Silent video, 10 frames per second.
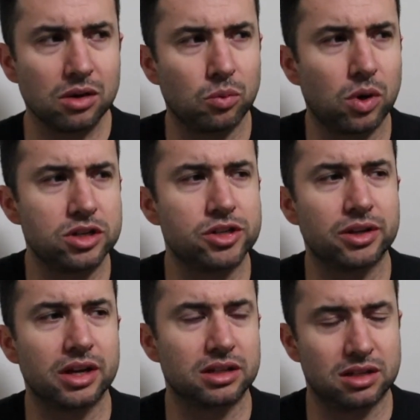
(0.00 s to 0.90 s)
once you
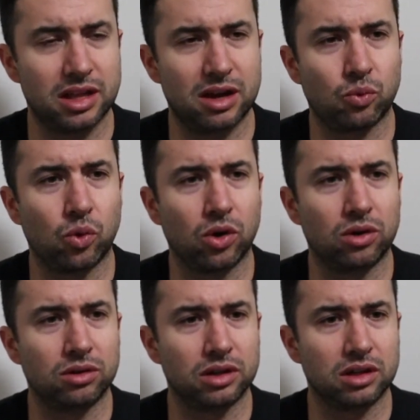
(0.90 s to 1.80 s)
get into that
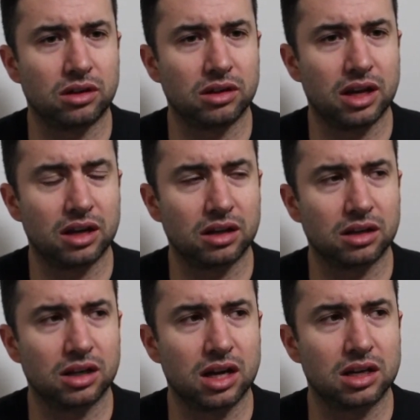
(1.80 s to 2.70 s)
world and all that
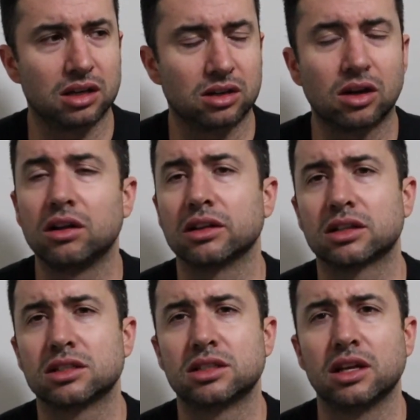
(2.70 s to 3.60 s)
kind of
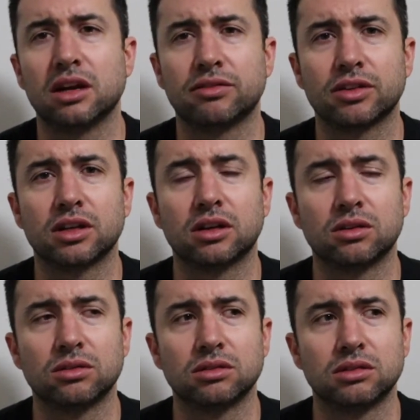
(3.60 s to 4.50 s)
occultic stuff, you
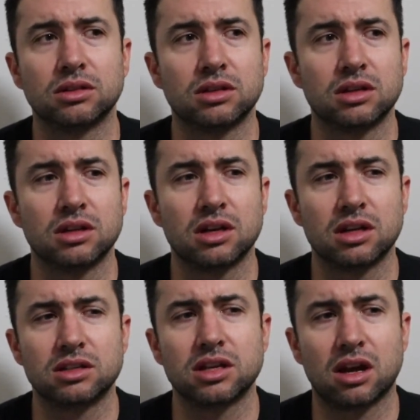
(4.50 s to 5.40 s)
know,
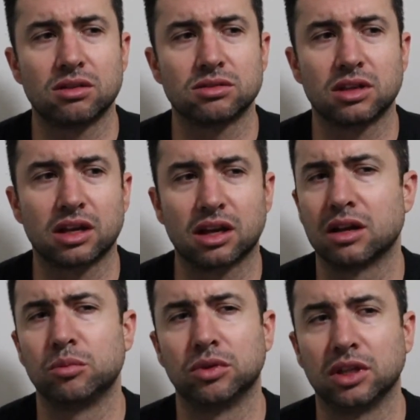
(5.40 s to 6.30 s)
it sounds like
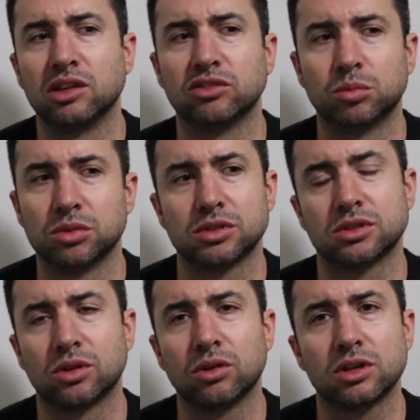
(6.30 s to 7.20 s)
unbelievable
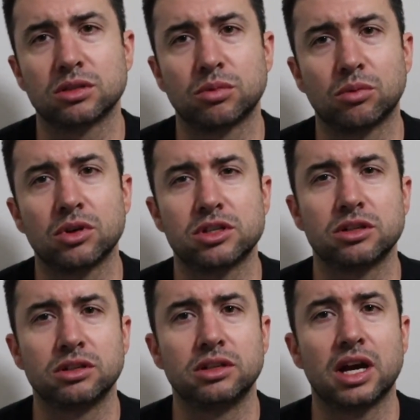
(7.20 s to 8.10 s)
stories, but once
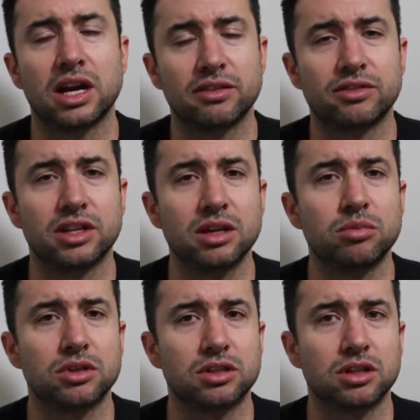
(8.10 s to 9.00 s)
you dive
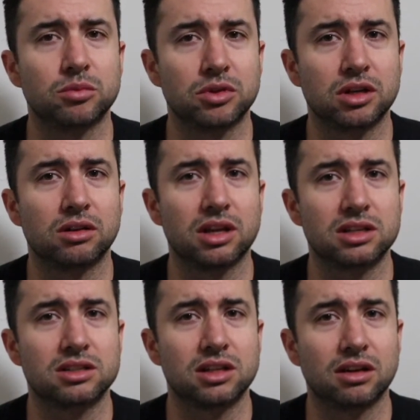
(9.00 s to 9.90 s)
deep into them, you know,
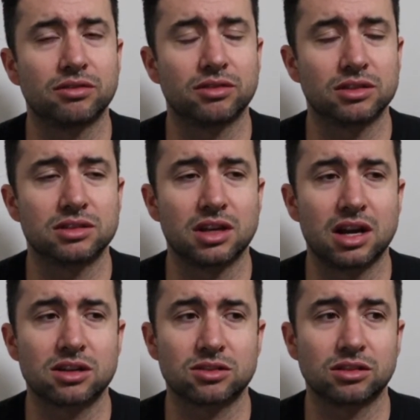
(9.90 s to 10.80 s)
that stuff is
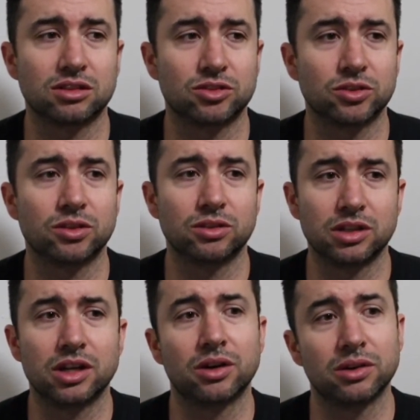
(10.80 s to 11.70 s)
actually true,
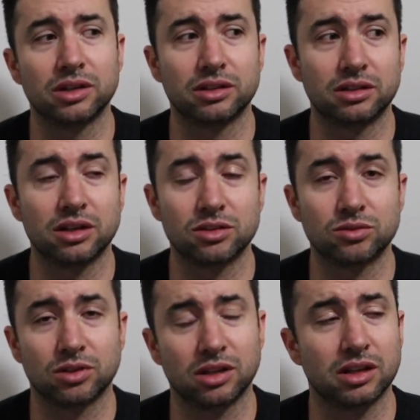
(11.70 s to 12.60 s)
you know, and
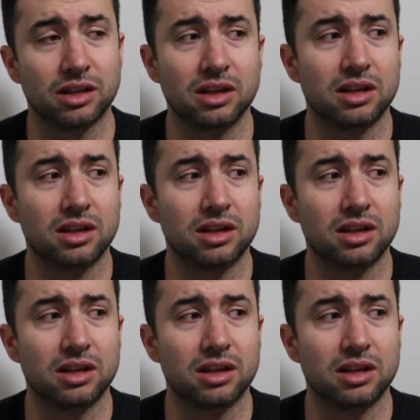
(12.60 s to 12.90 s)
does really,